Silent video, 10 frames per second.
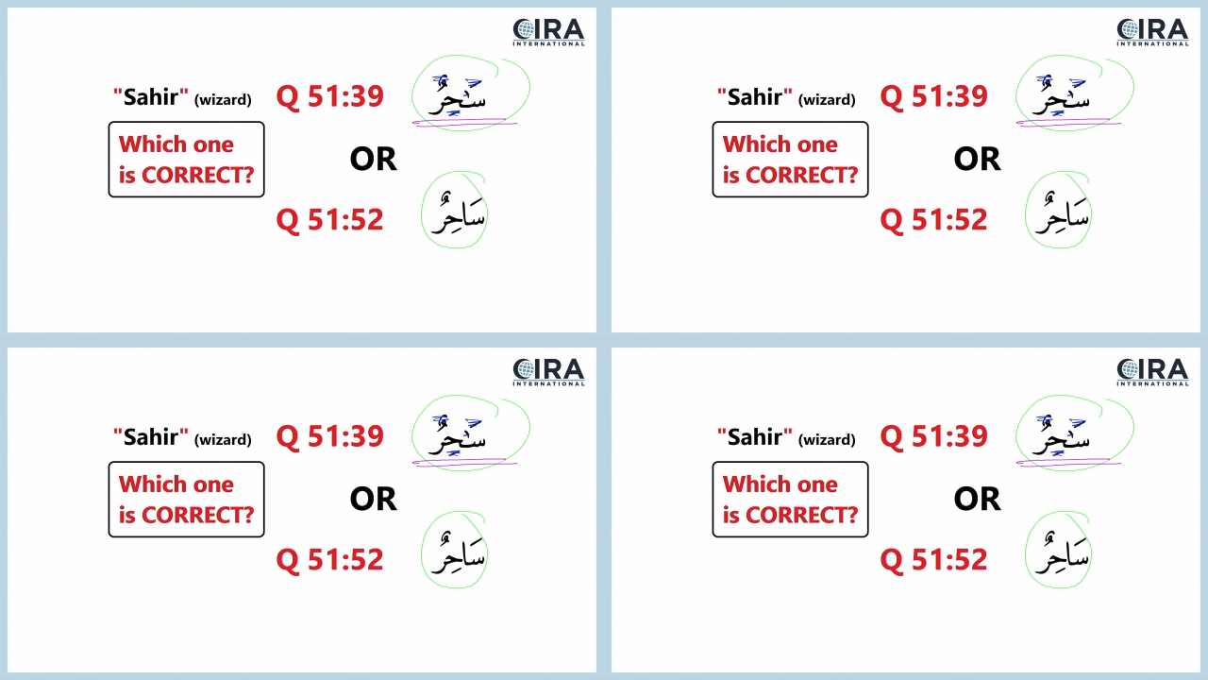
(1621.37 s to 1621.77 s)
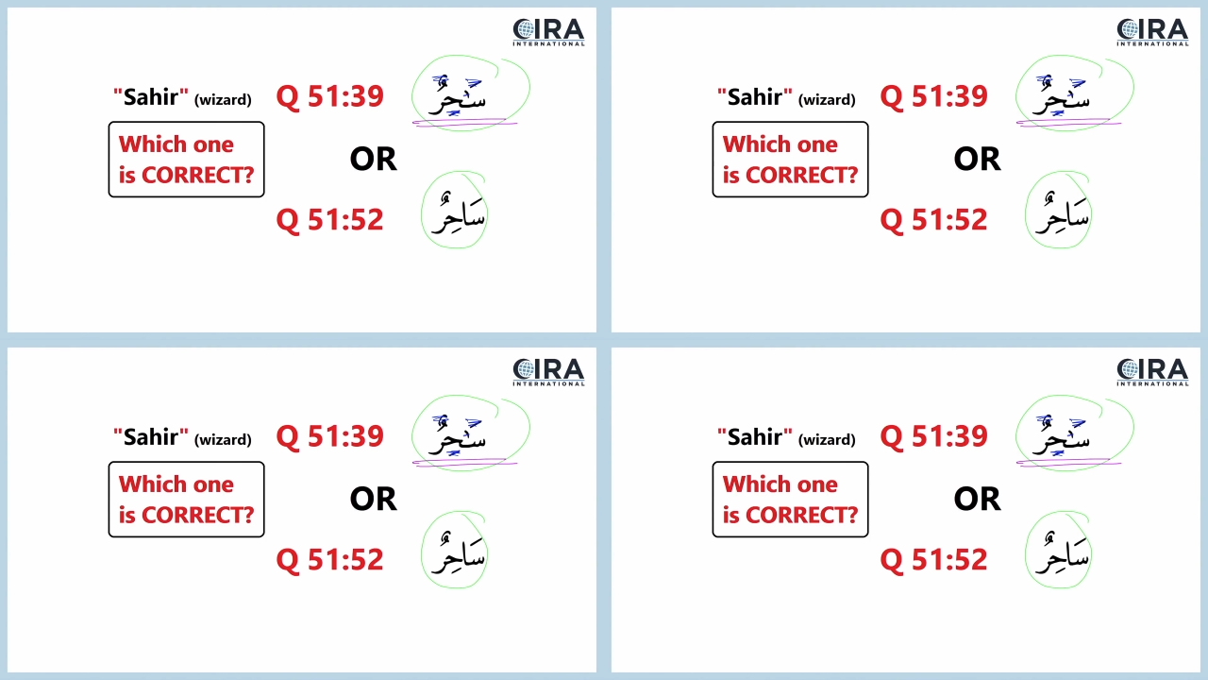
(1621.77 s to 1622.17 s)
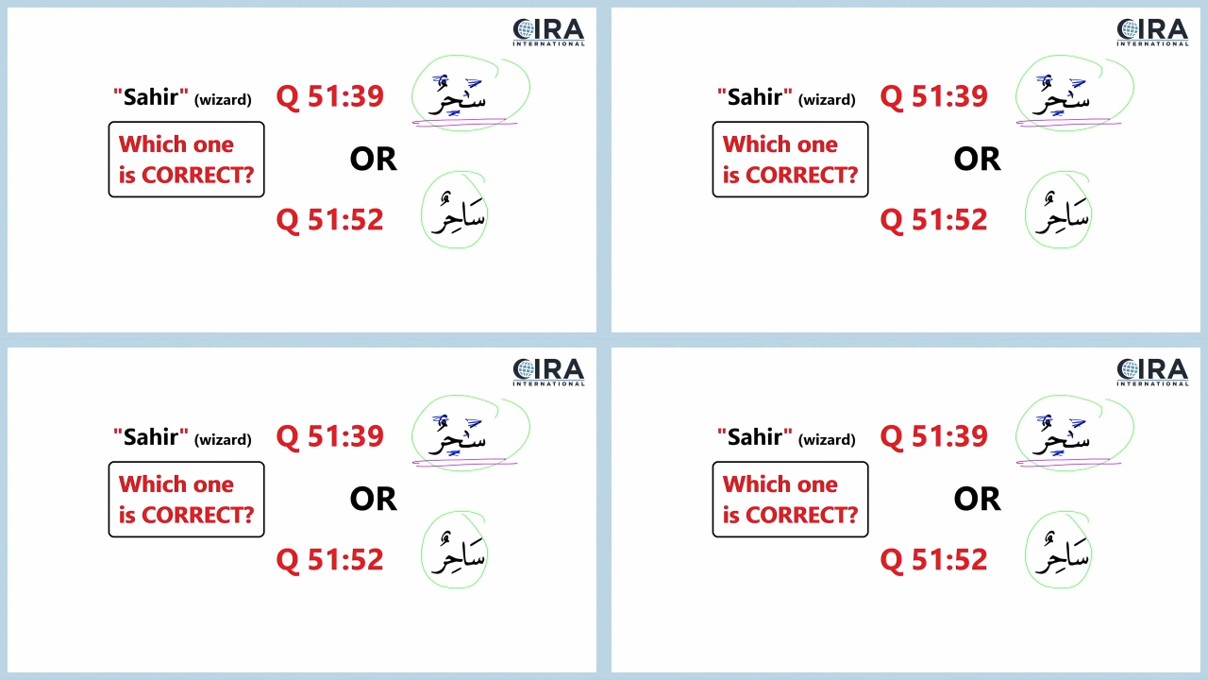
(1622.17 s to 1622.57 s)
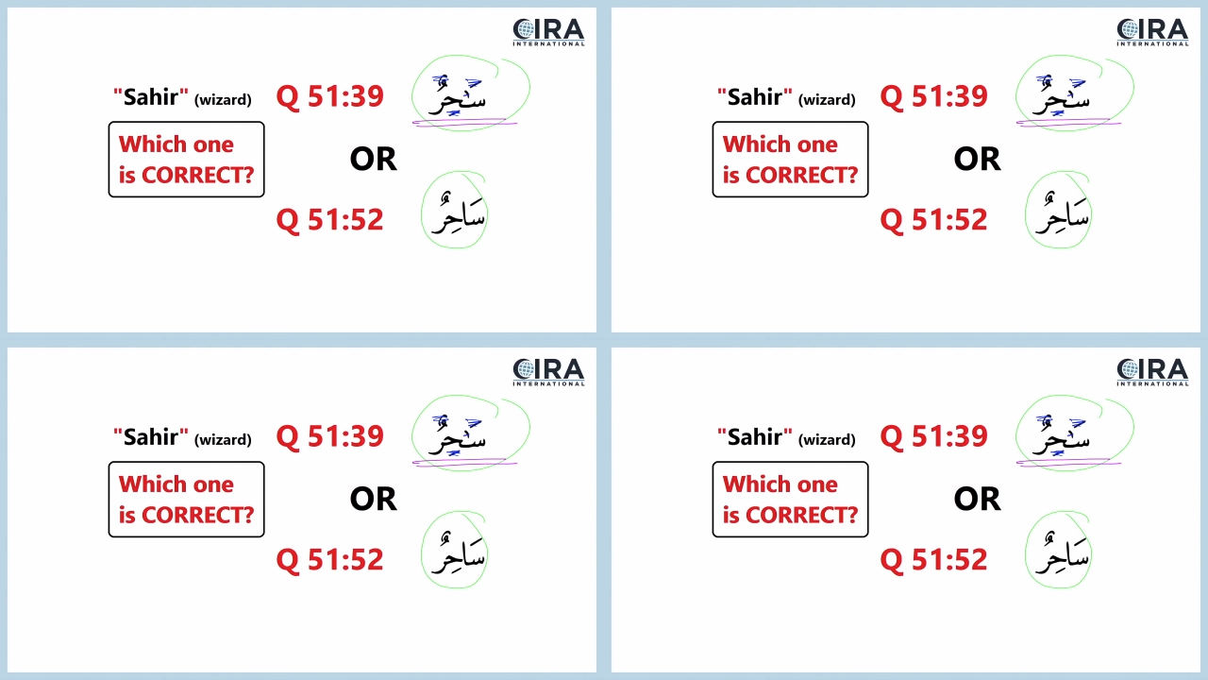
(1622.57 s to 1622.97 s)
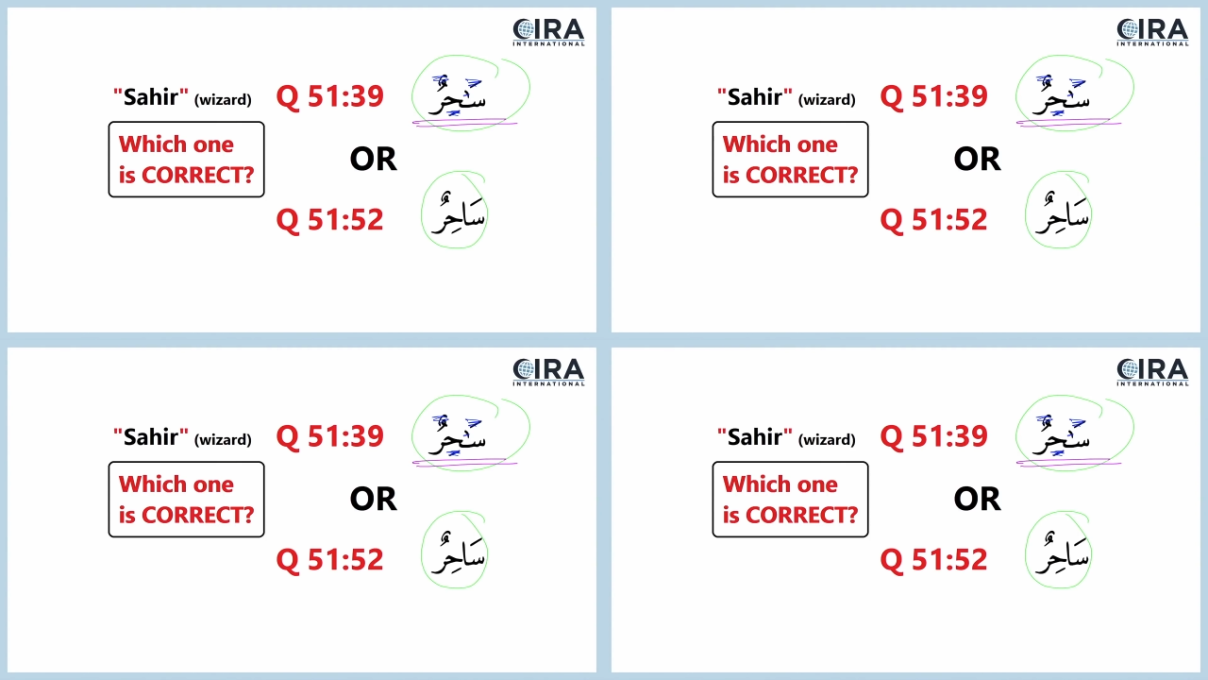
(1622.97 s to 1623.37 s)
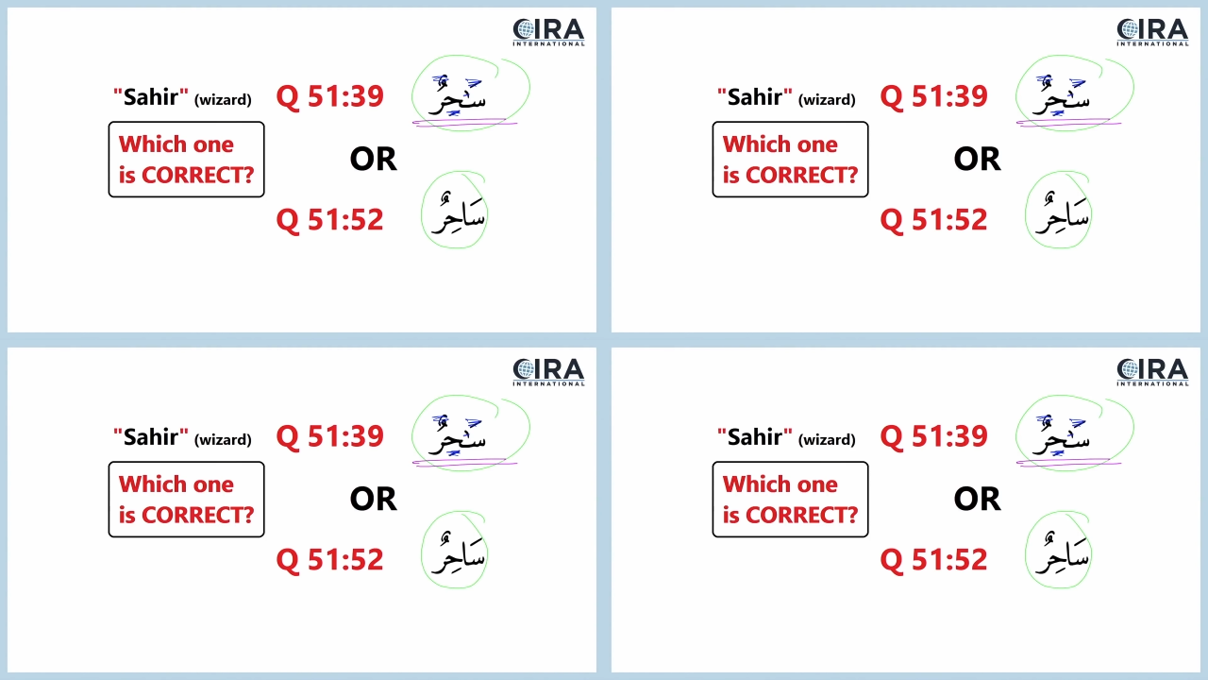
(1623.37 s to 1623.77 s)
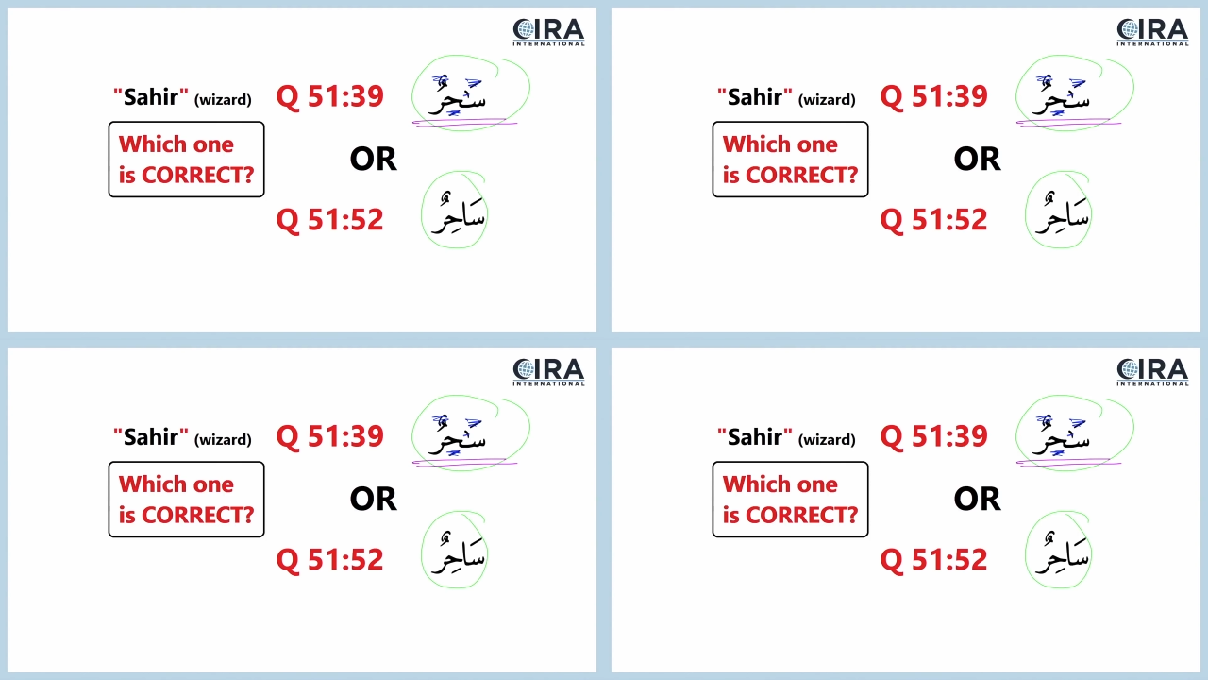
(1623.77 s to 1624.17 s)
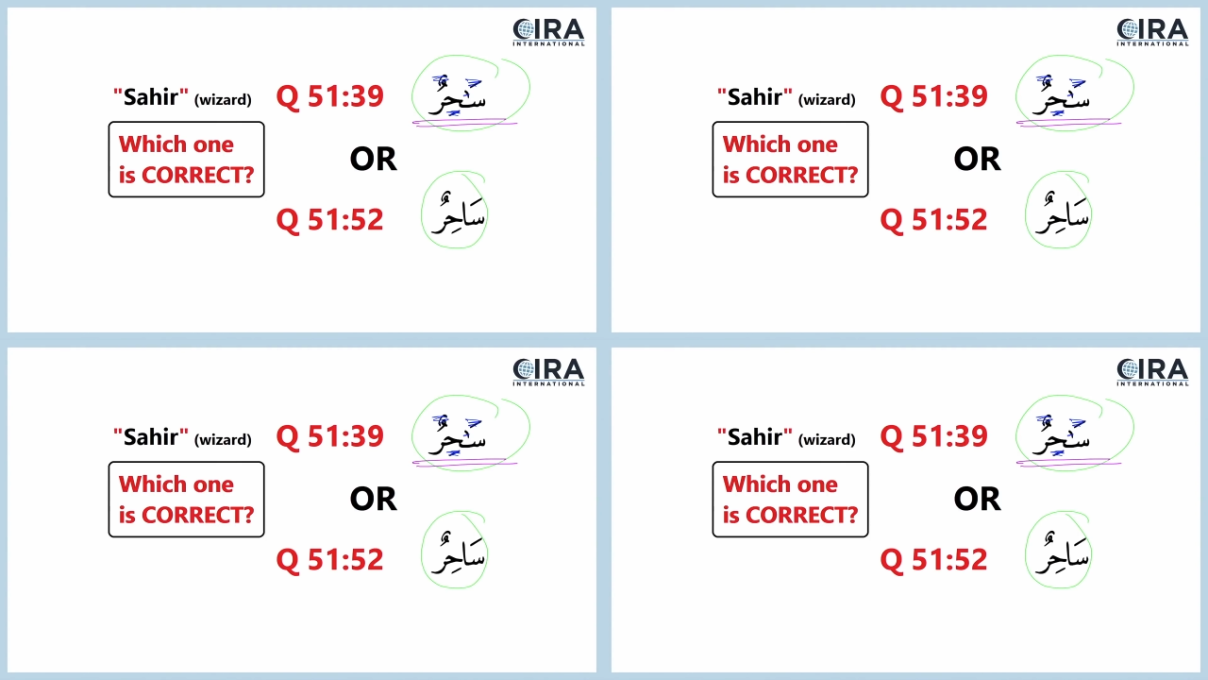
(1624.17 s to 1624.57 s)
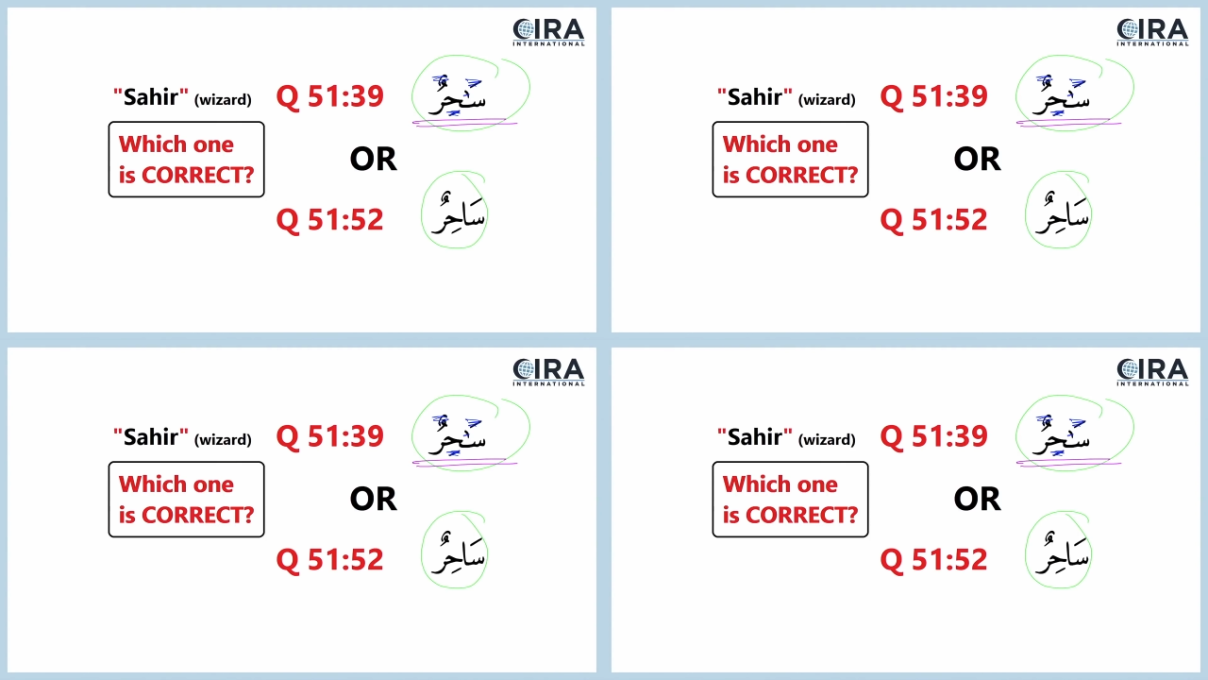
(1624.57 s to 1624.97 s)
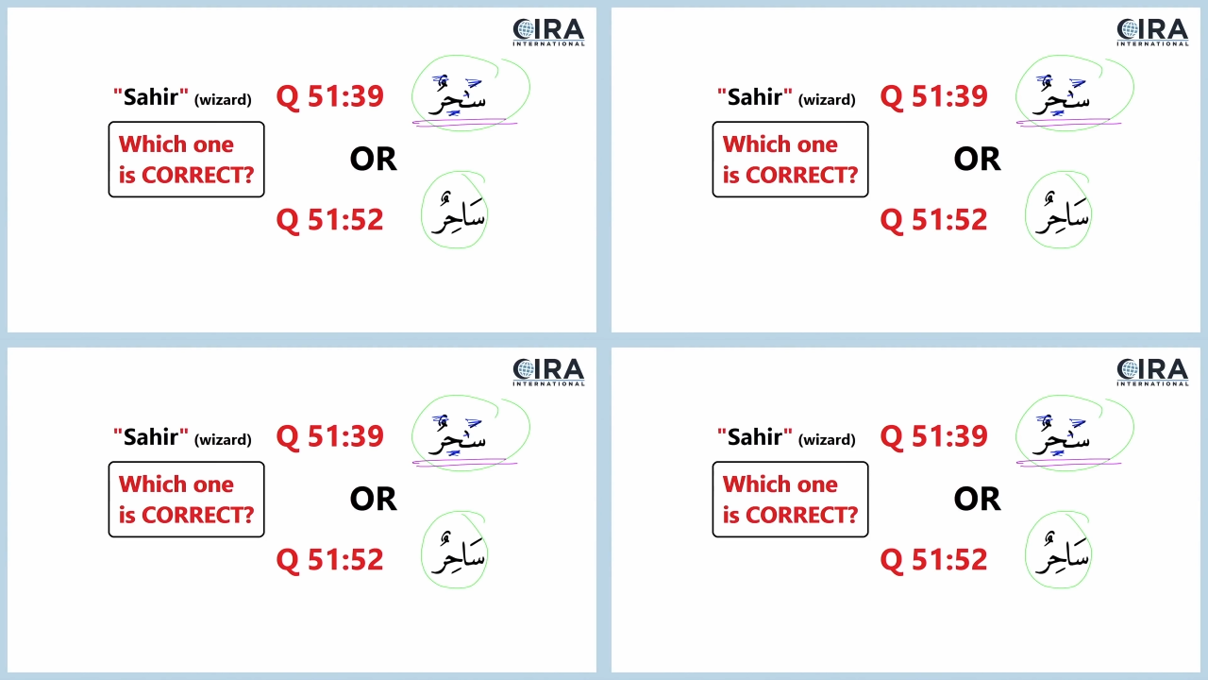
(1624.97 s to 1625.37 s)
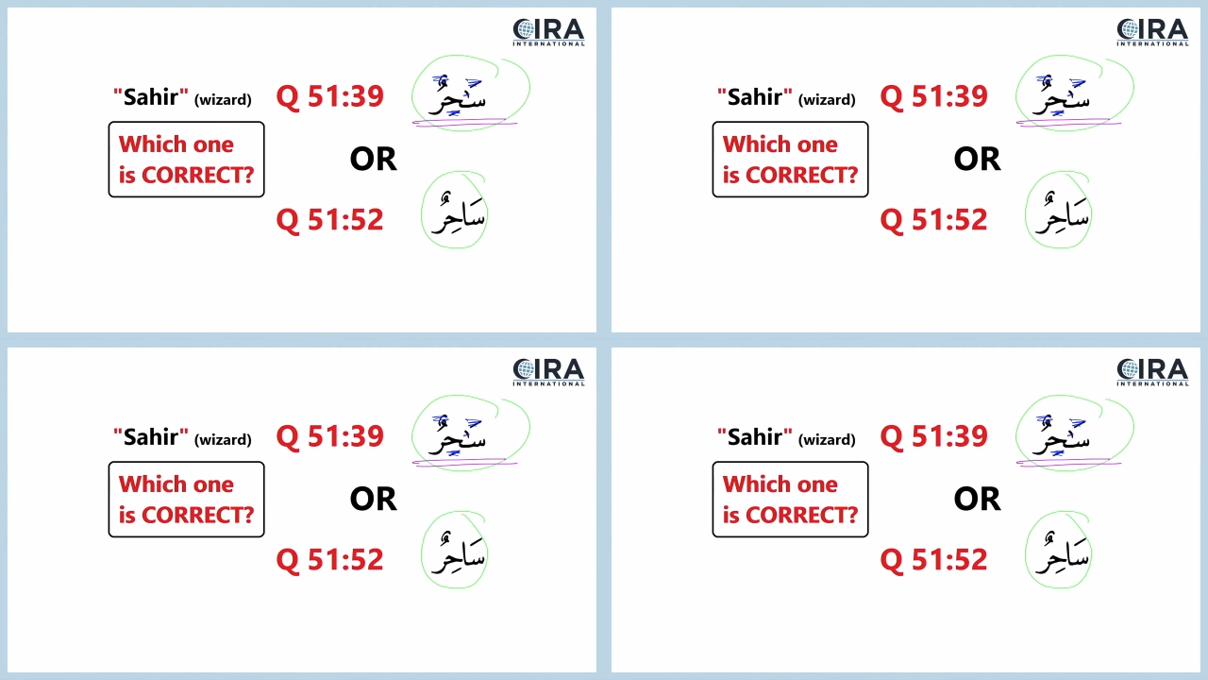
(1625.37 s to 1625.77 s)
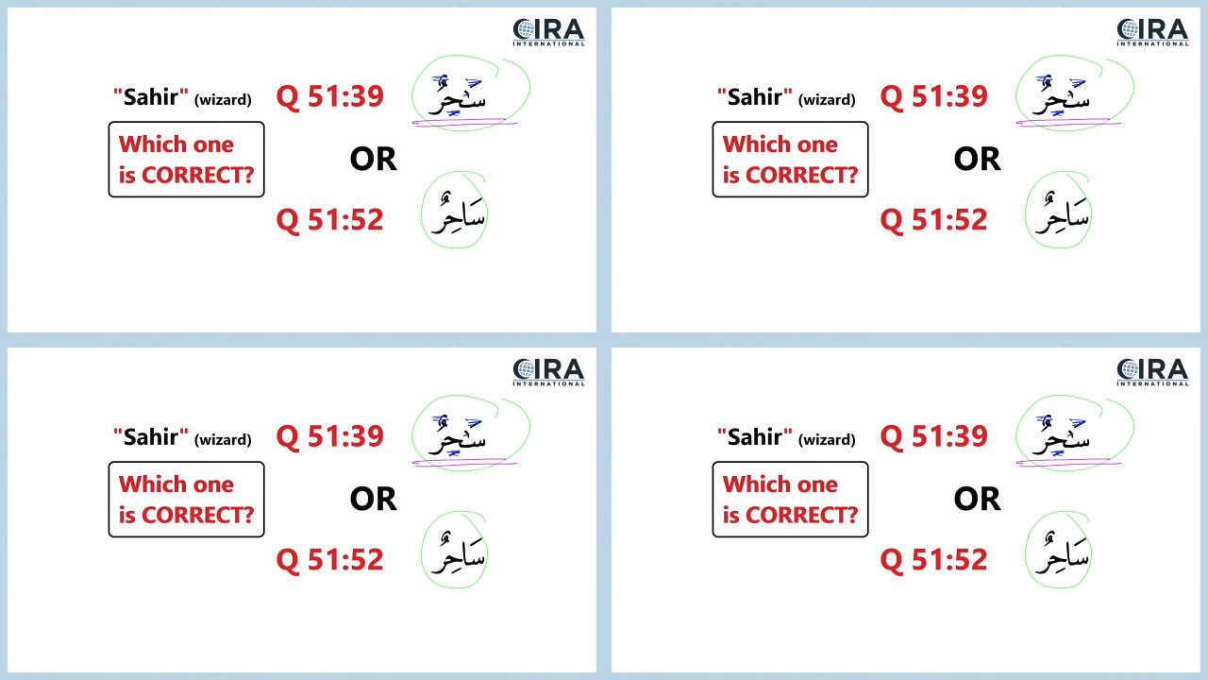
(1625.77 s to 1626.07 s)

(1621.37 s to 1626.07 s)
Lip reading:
(no speaker visible)